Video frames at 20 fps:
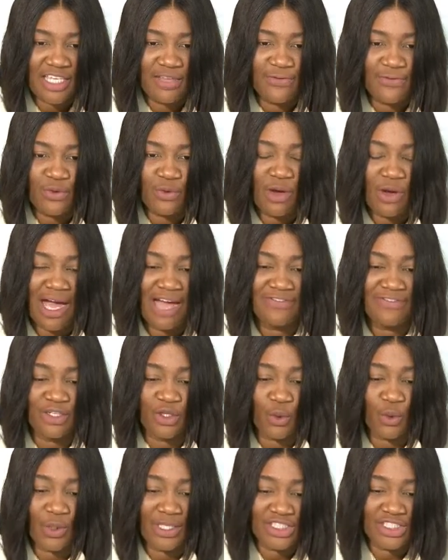If you have a
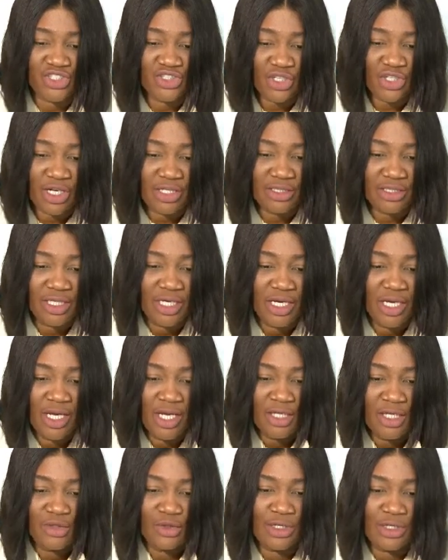question,
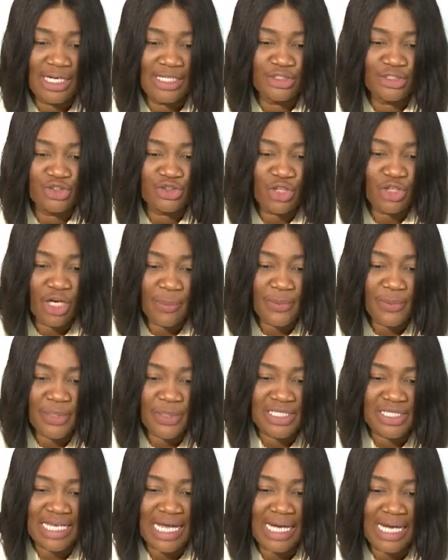you can drop
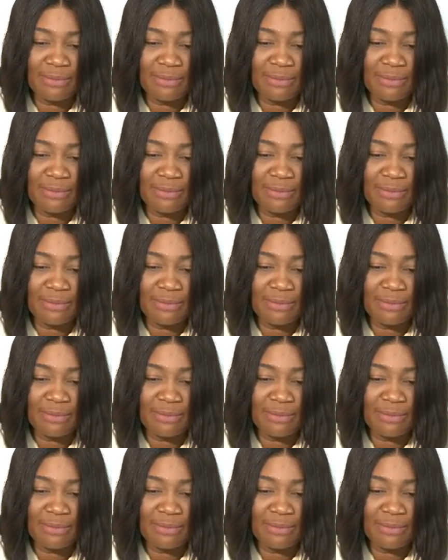it.